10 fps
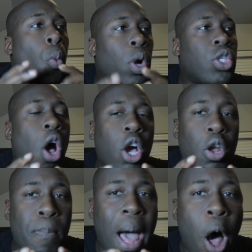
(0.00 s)
We're
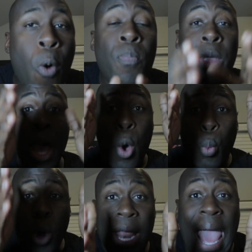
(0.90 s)
talking about what,